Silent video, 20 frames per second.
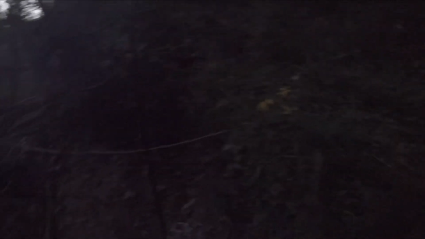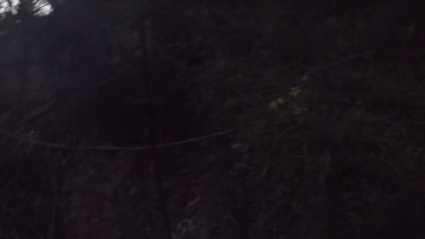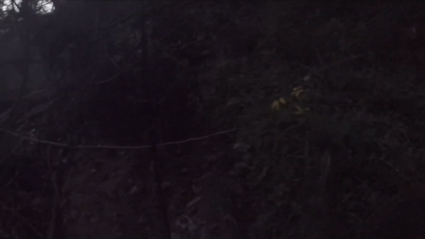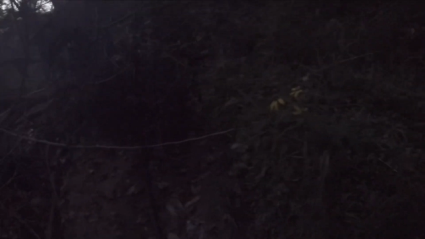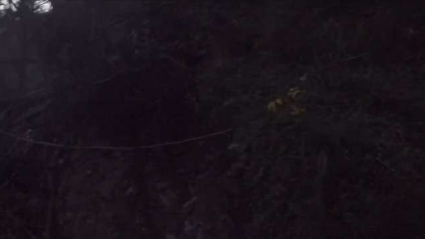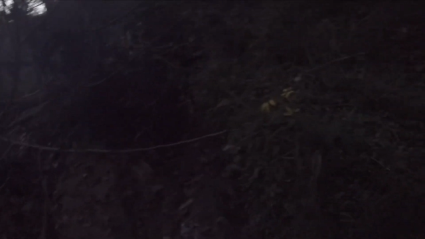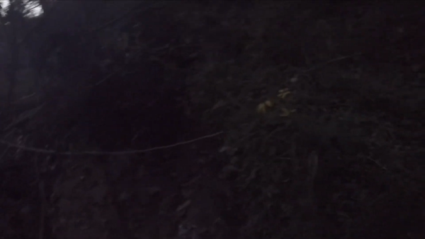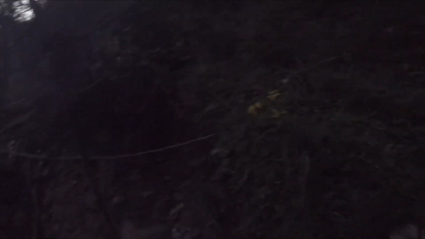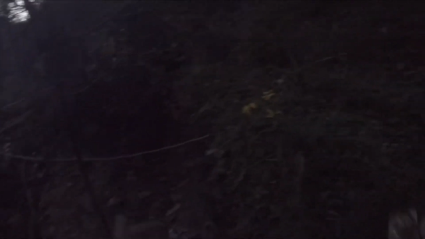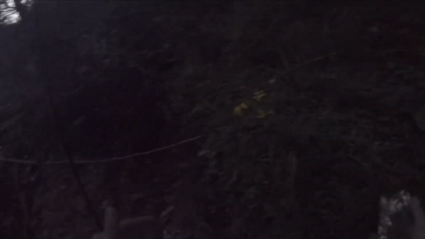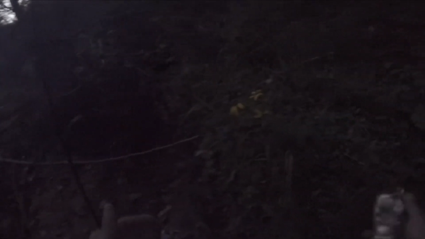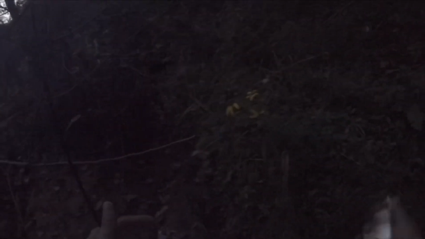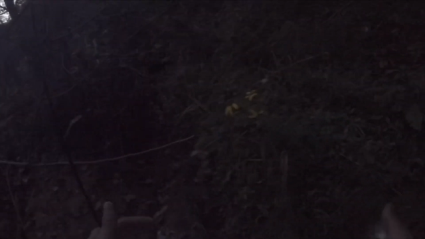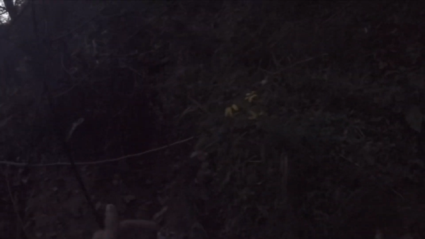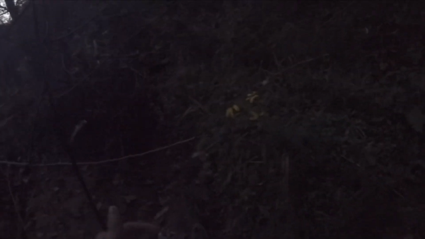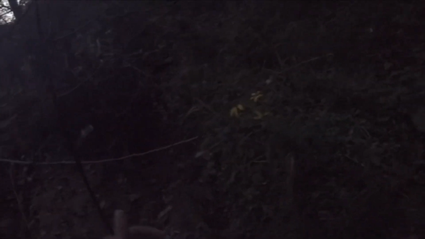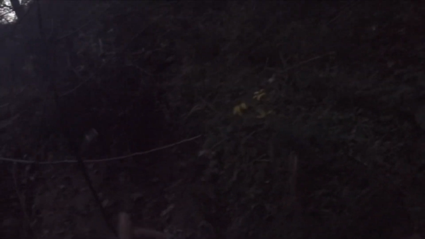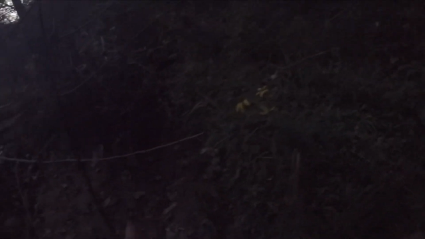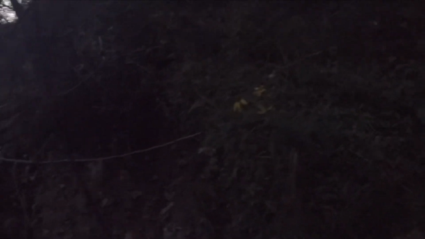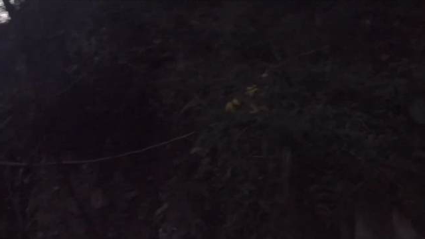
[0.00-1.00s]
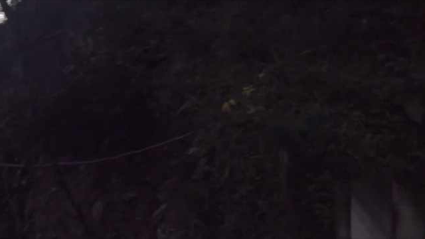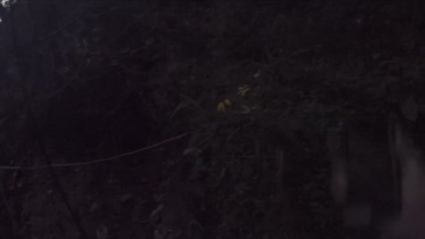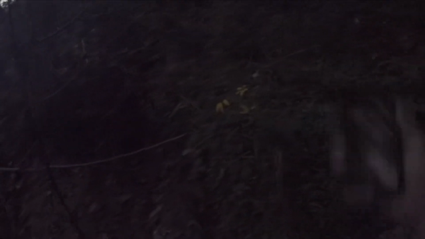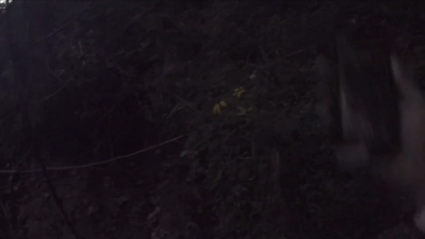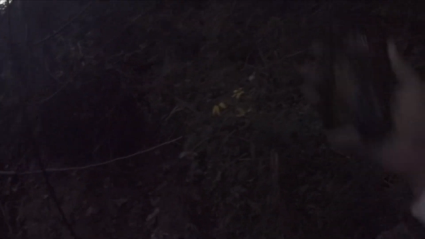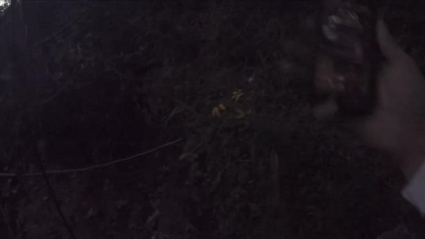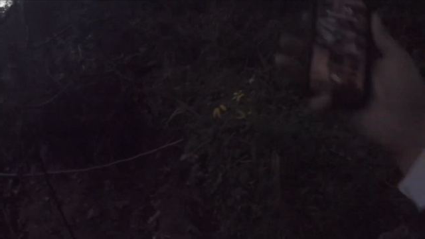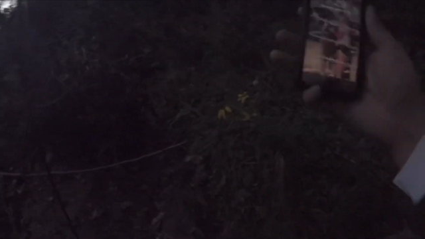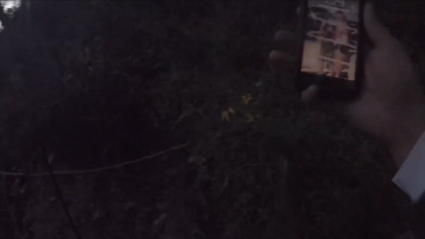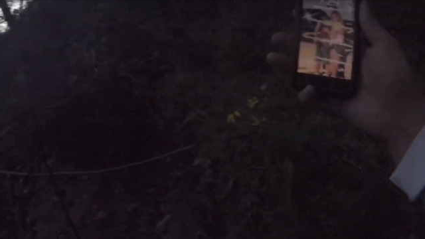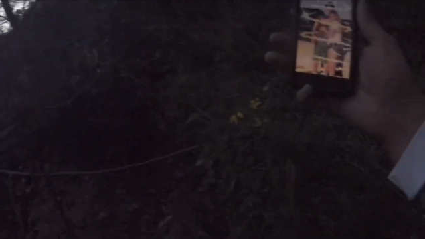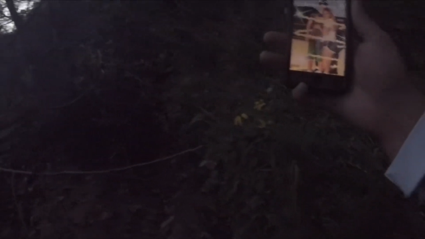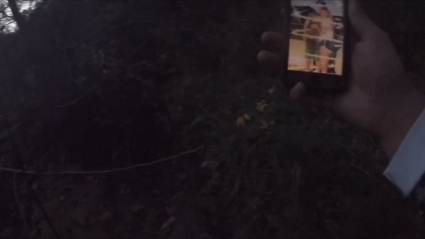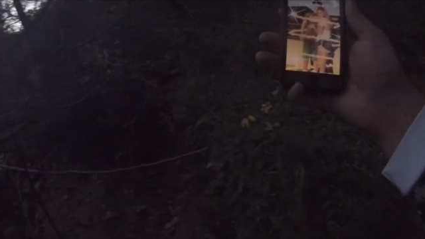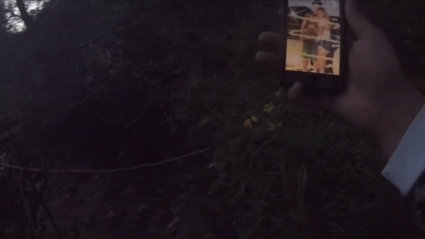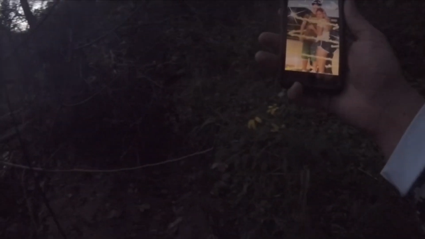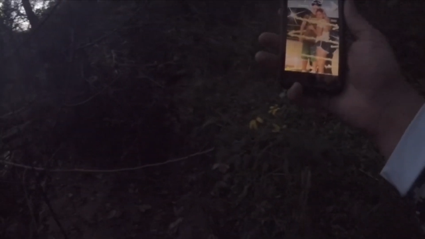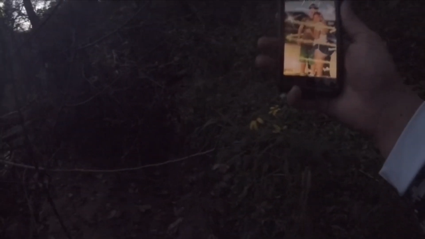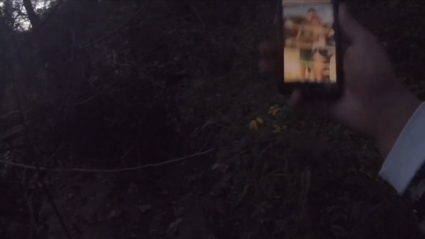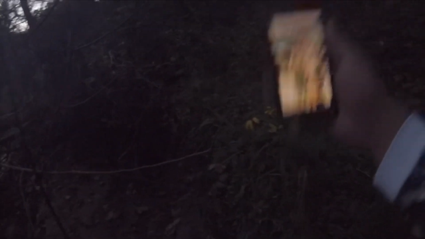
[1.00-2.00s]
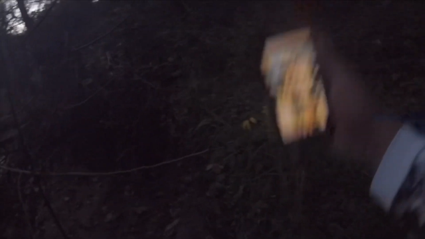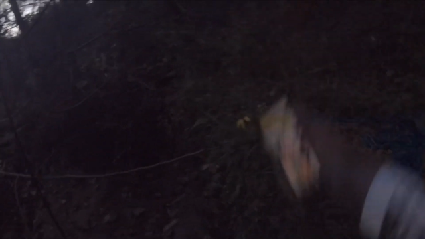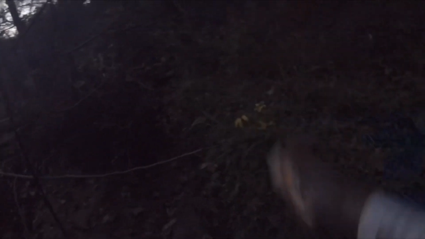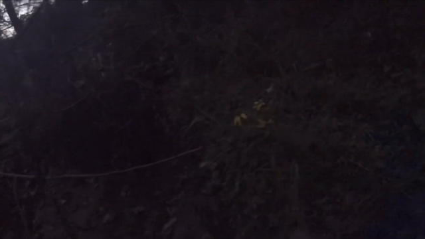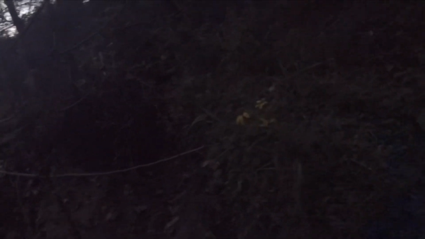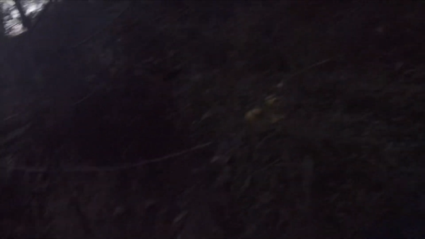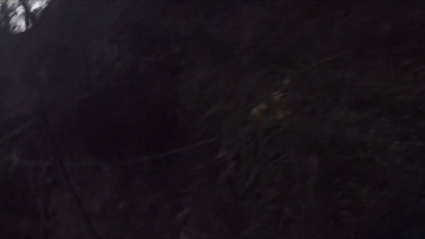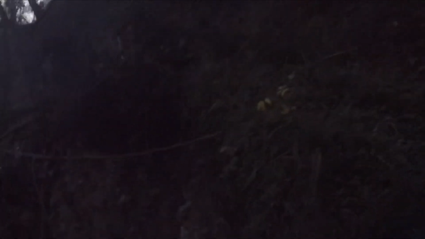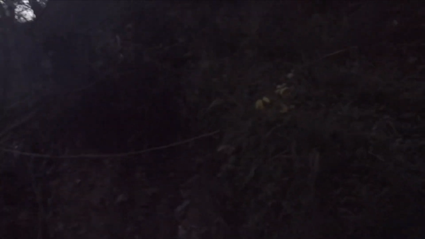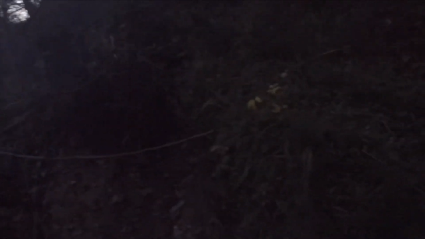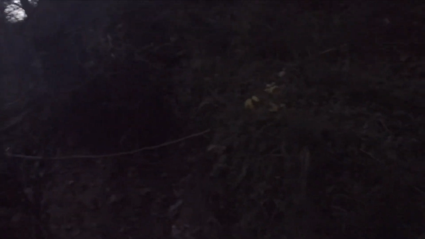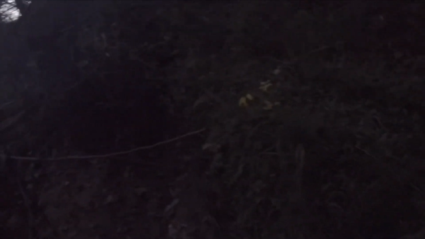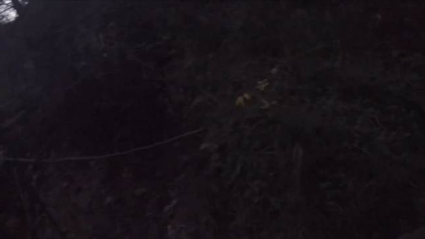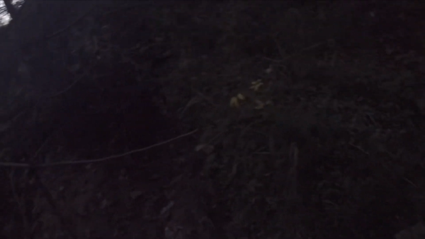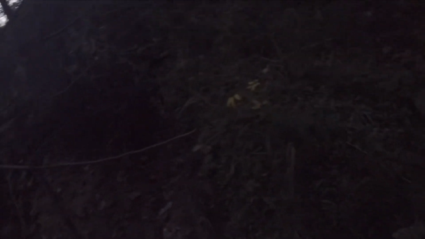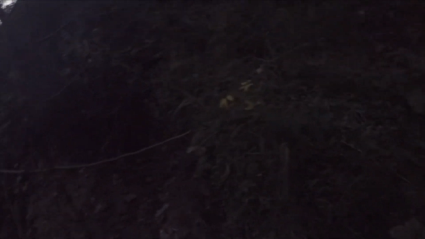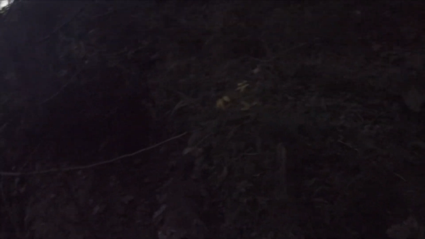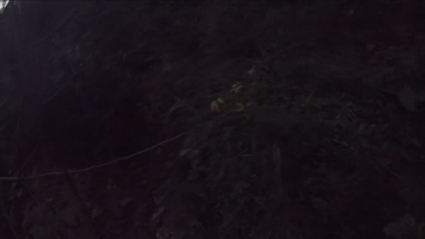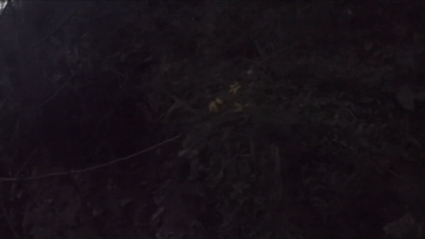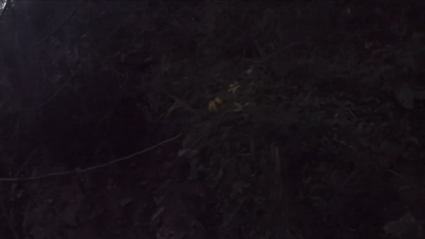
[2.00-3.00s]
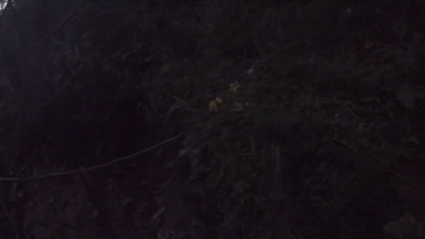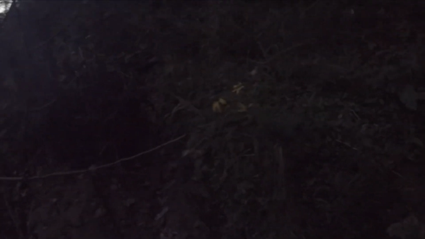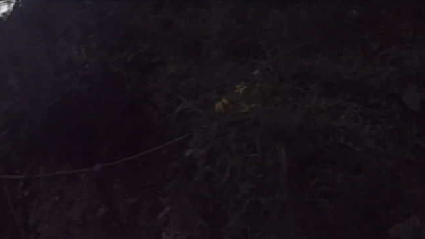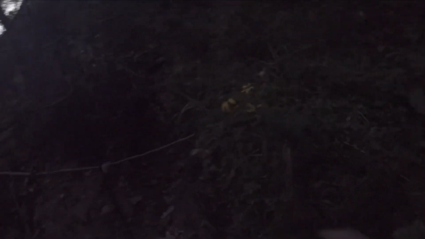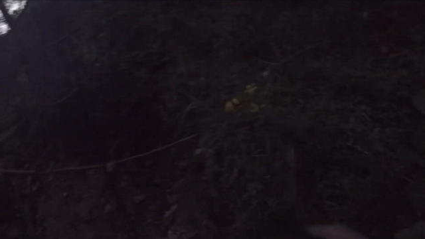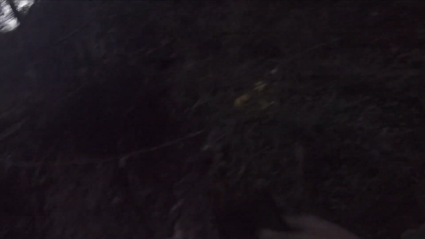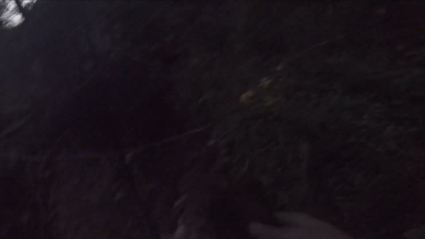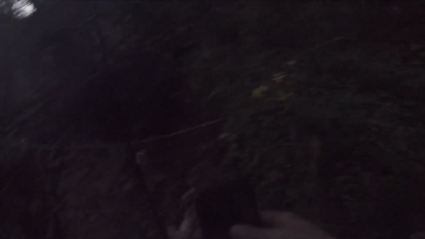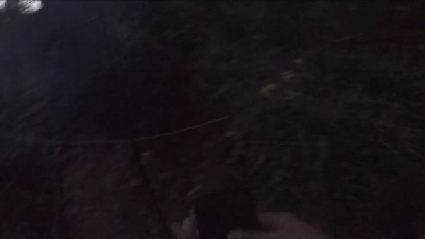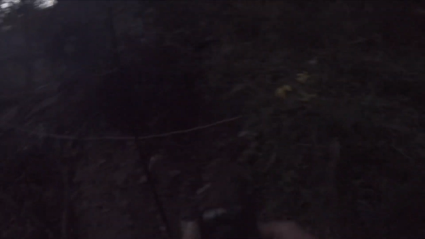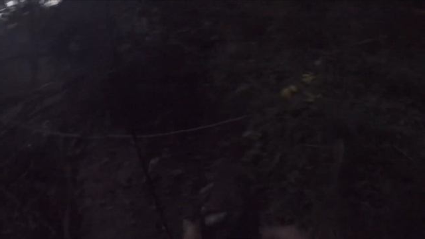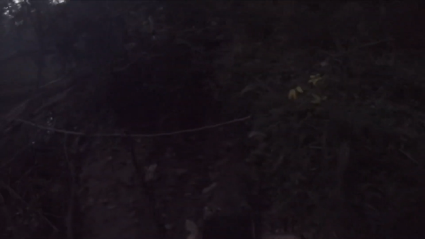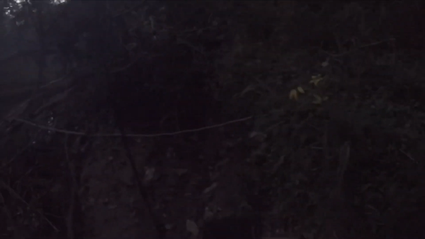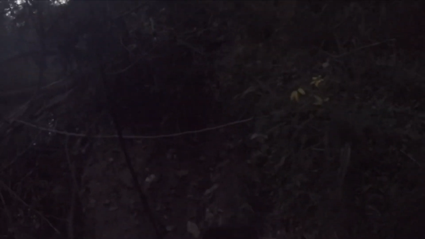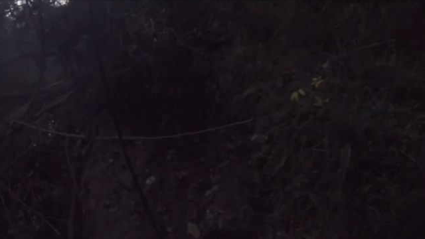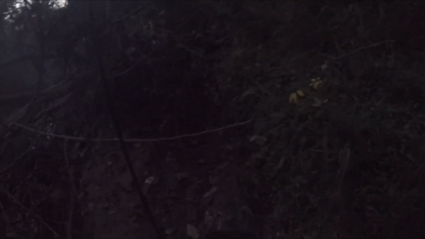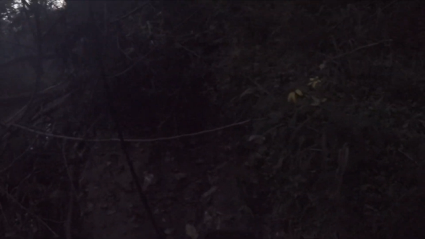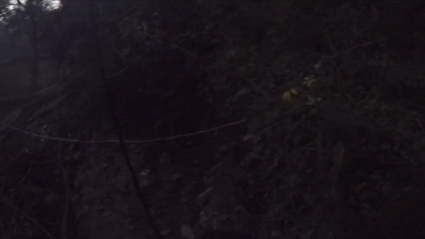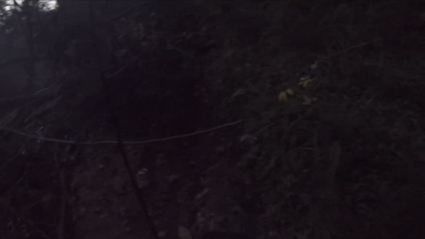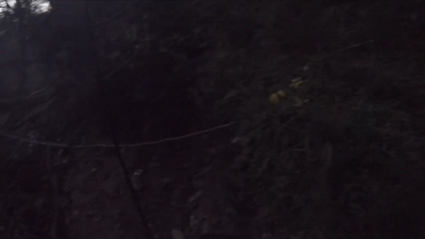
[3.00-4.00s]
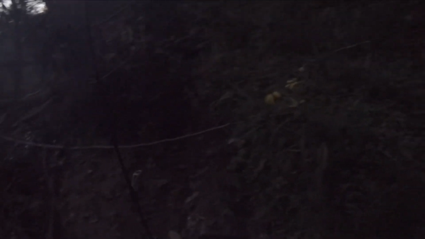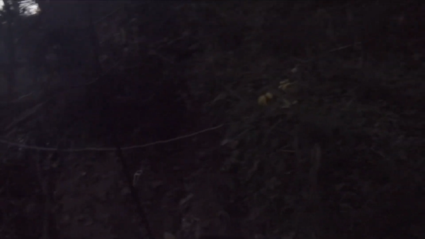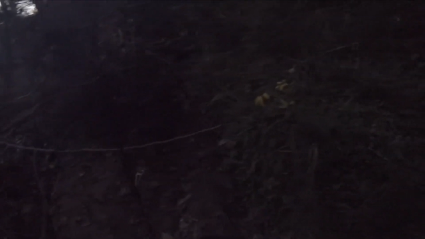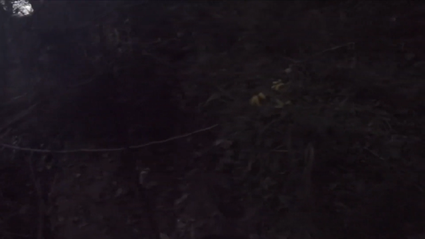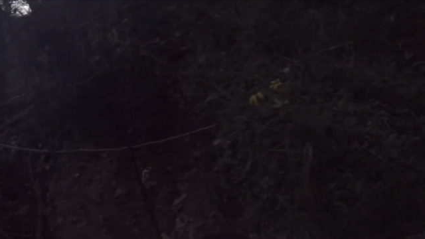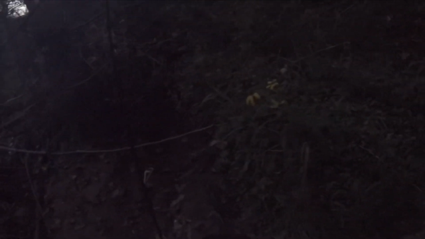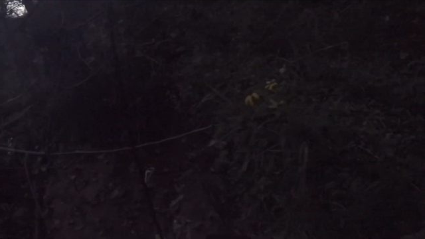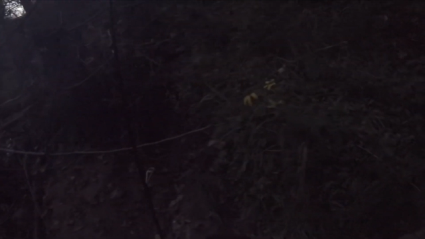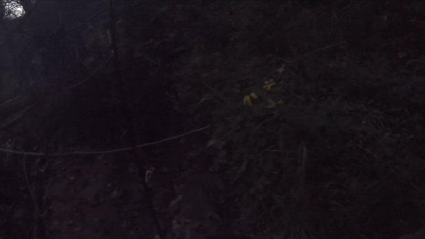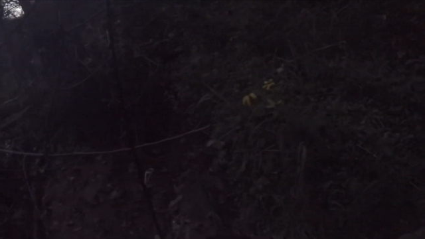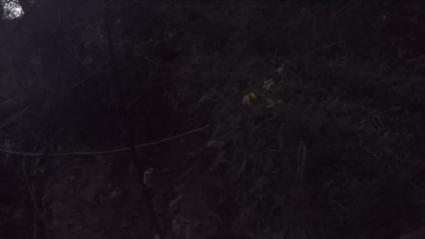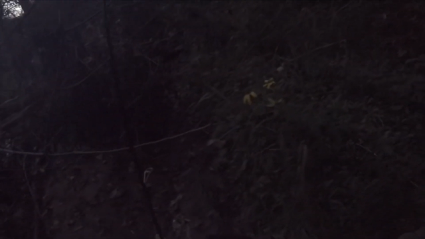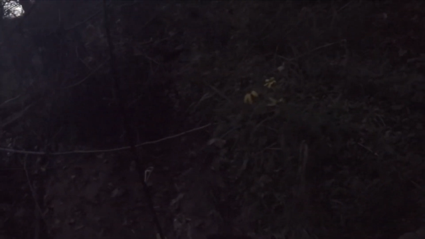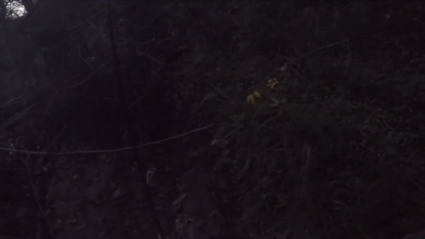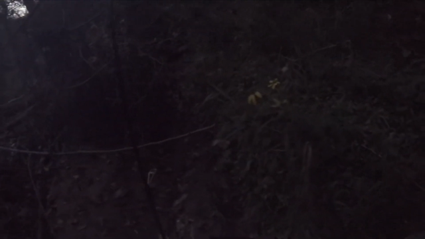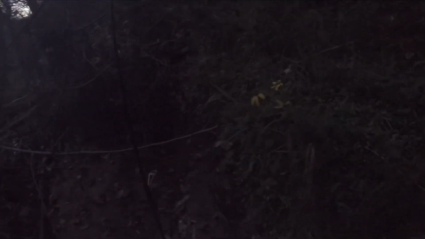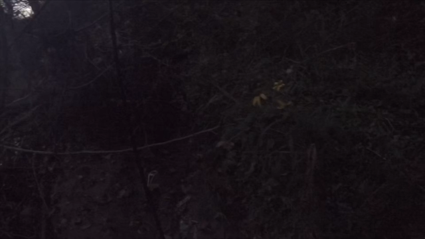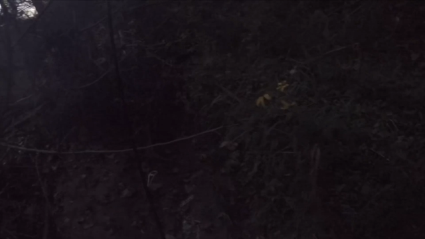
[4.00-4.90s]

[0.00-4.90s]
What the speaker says: No face is visible, so there are no lips to read.